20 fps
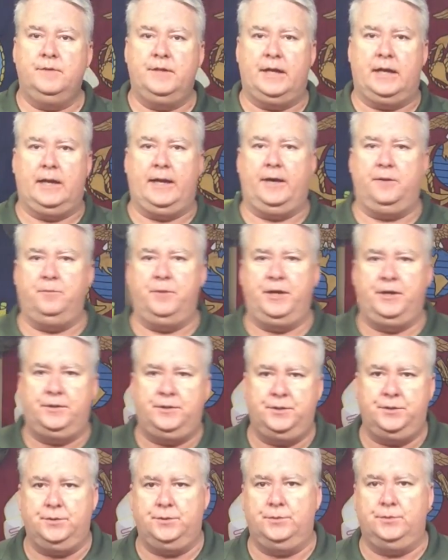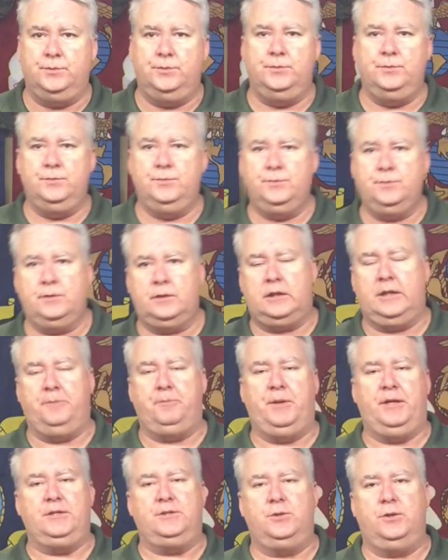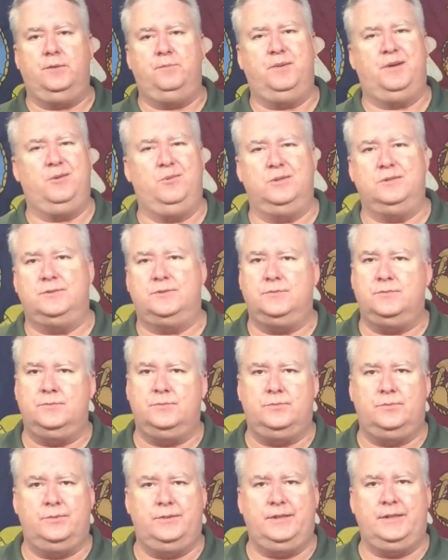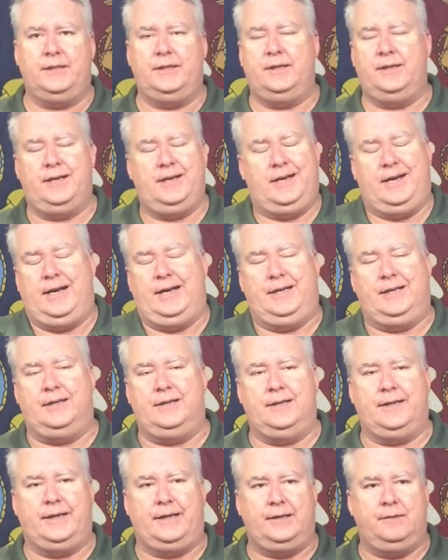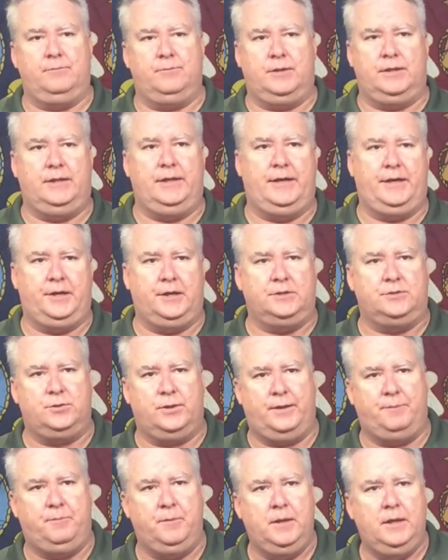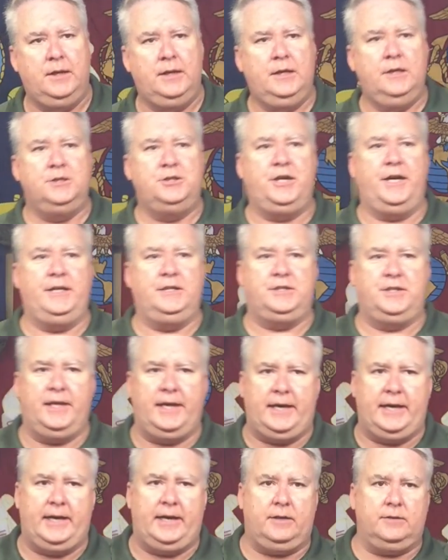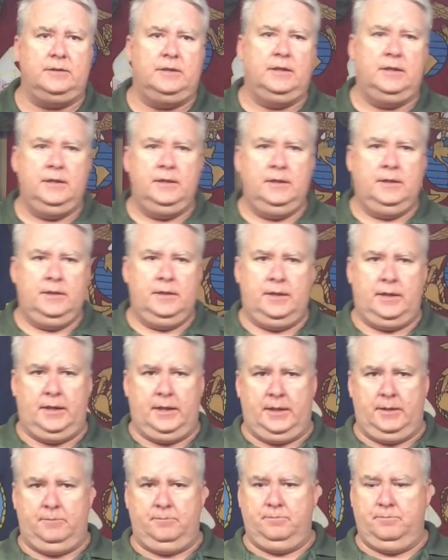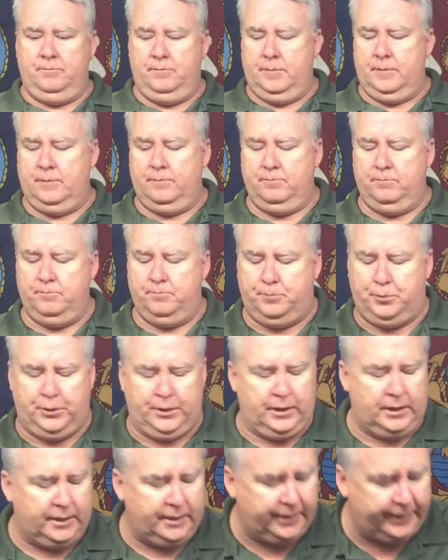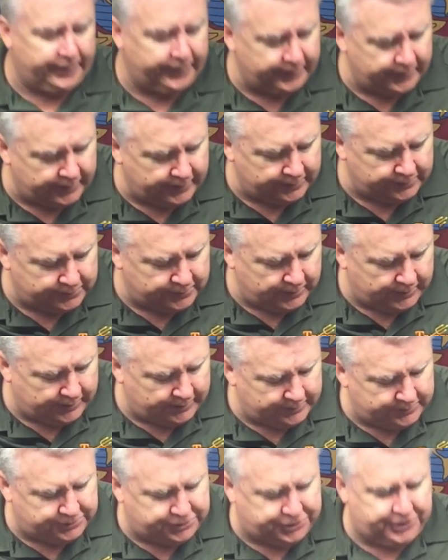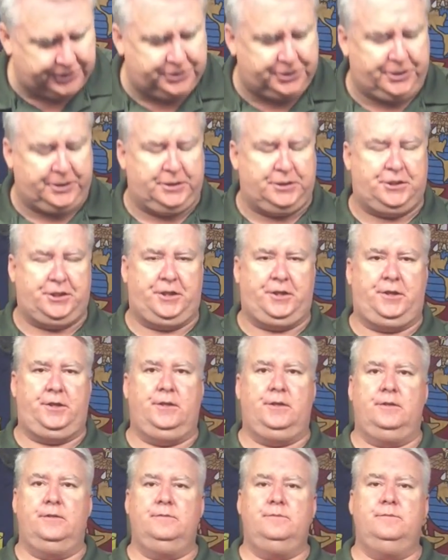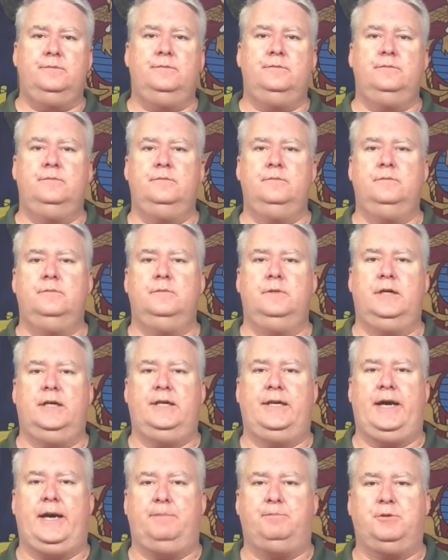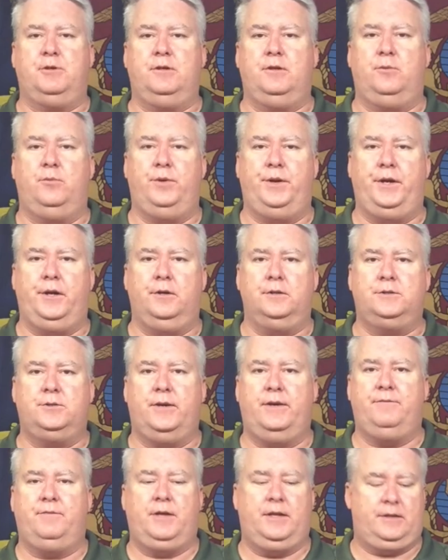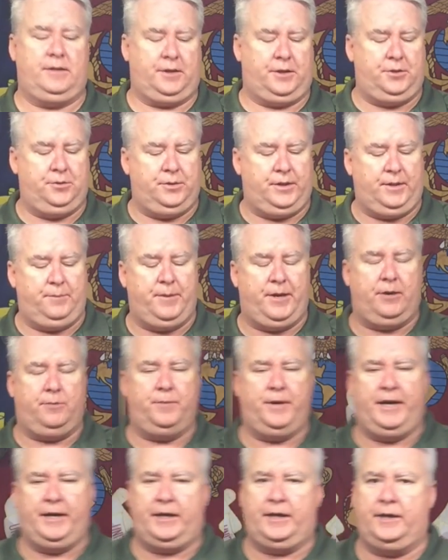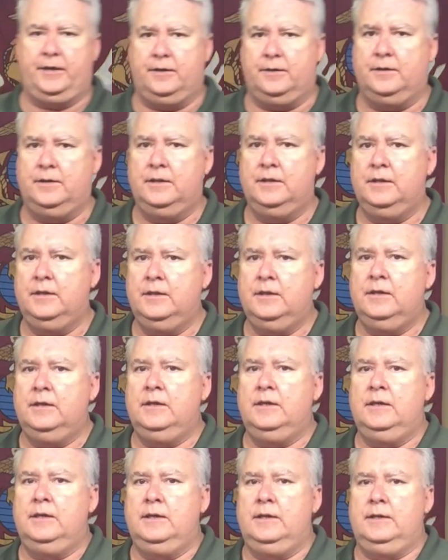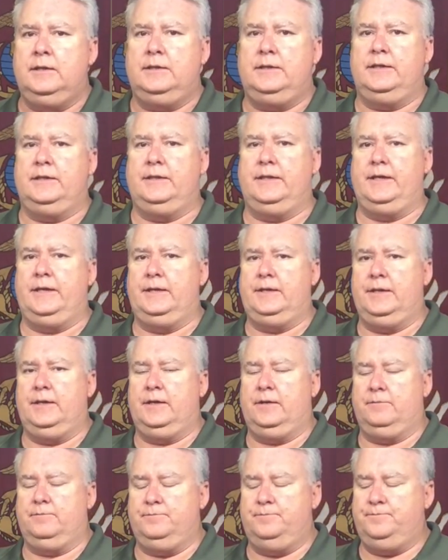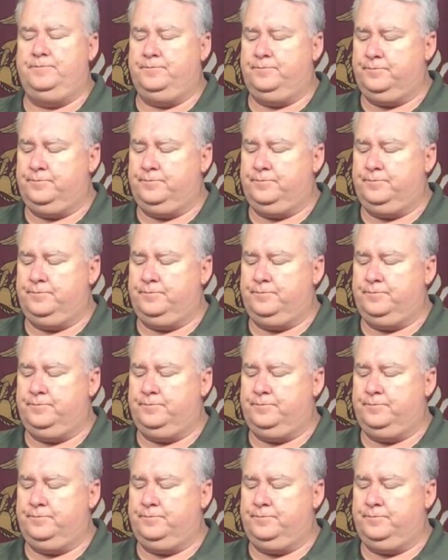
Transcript: allowed me to clip into it, but it was really, I didn't like it. Wasn't any good. So I changed that out. Put on a GG&G adapter in the rear, so I've got the QD mount back here, and then